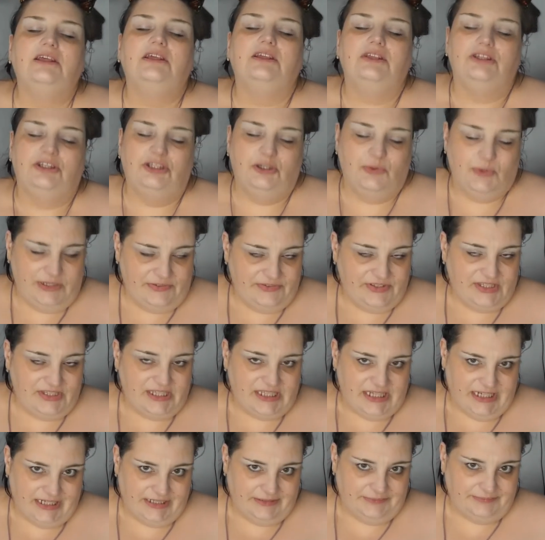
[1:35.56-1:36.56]
You will have
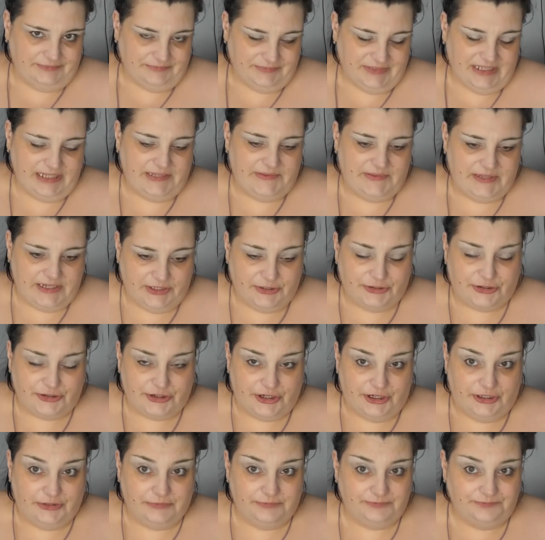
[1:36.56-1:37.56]
seen in the
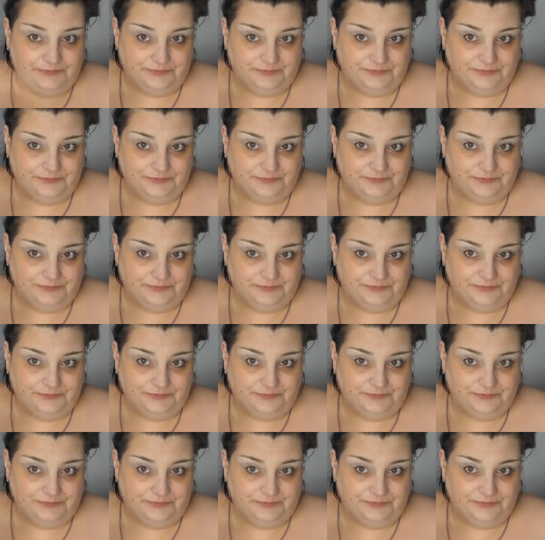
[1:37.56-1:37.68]
intro